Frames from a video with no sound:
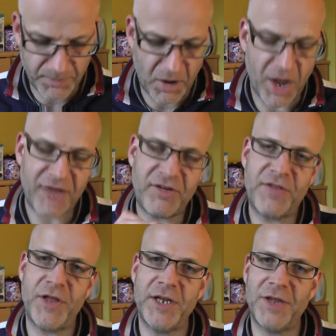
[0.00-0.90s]
I actually
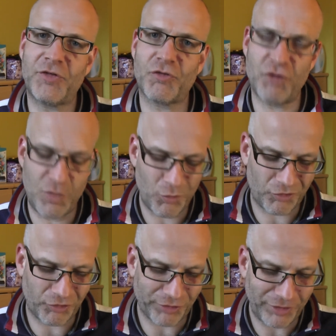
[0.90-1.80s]
think this screen was
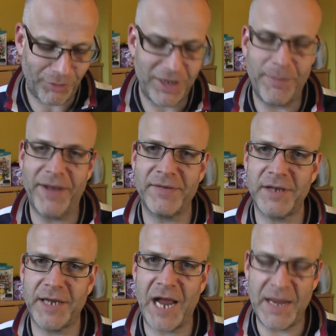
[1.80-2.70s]
slightly better than
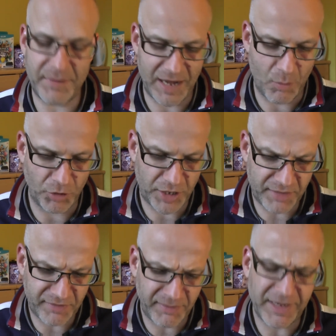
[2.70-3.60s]
the Game Gear one. You
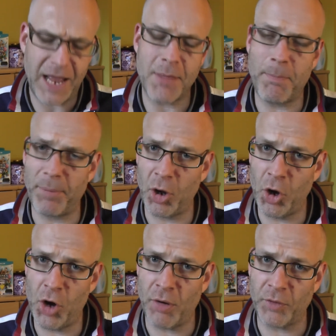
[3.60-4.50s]
didn't seem to get the
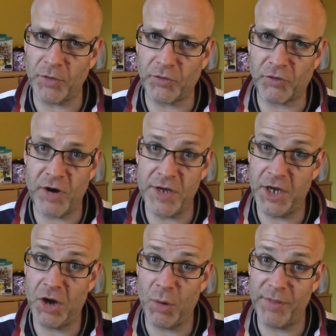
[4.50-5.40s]
blur on this screen that
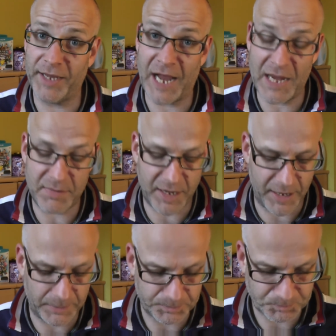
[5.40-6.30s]
you got with the Game Gear.